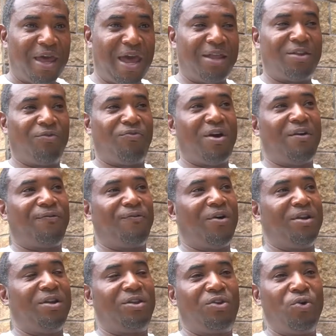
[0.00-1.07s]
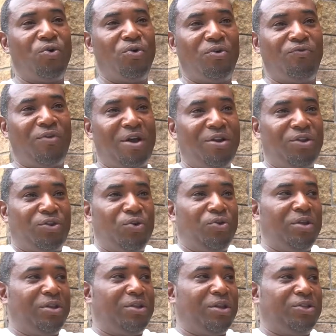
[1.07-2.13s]
Had the ref running through
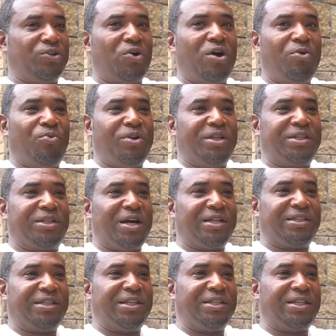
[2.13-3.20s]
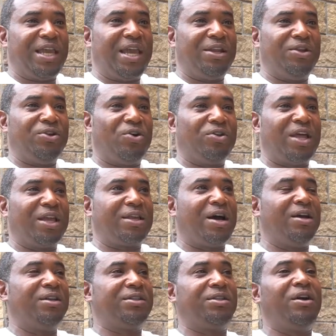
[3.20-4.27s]
the joint with his guts in his hand and all that
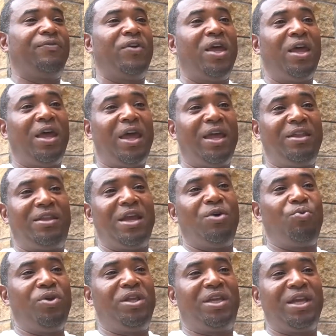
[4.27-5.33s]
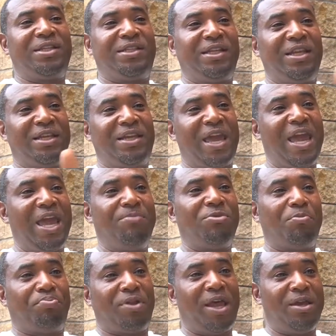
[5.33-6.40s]
kind of stuff. And then we get to the game
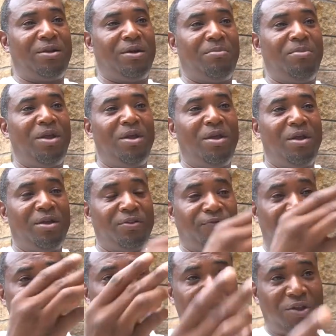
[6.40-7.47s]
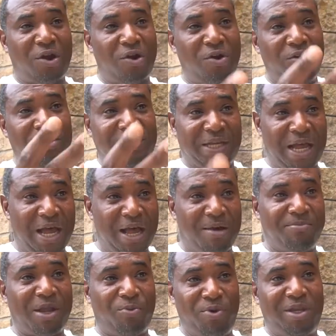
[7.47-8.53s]
to play them for the 3rd
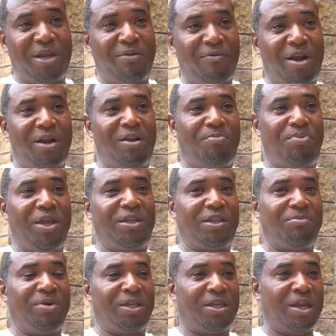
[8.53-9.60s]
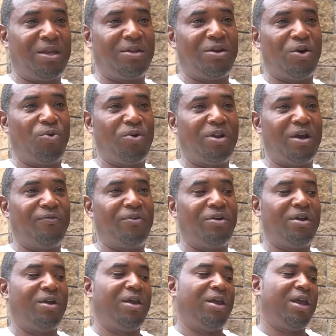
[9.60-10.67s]
time that we getting ready to beat them again or whatever.
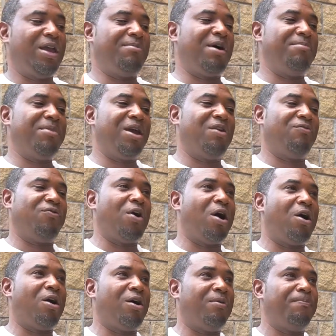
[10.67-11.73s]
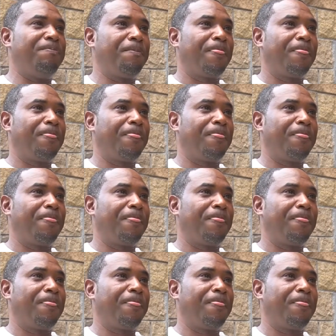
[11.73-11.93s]
And my man Rob